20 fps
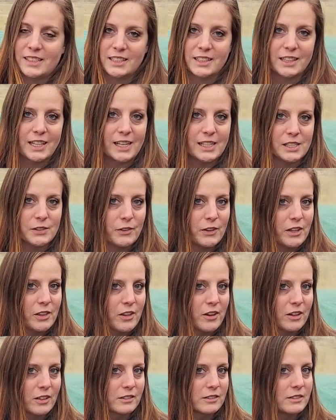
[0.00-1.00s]
didn't last very
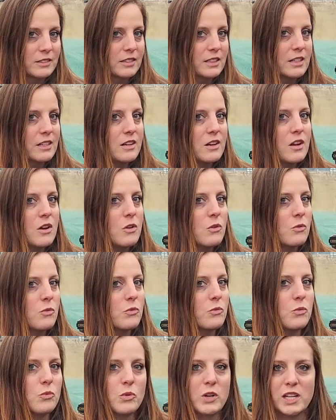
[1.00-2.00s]
long.
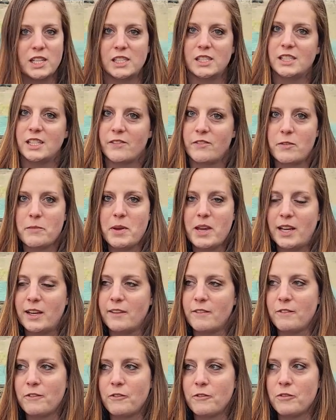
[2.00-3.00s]
We didn't even make it
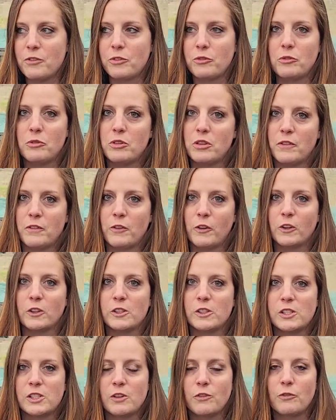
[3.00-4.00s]
through the
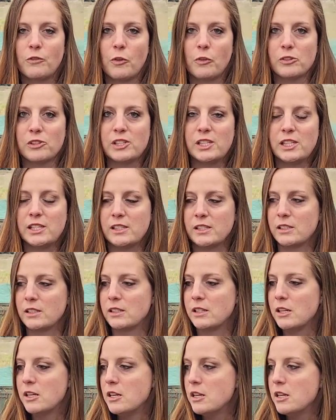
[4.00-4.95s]
first full season.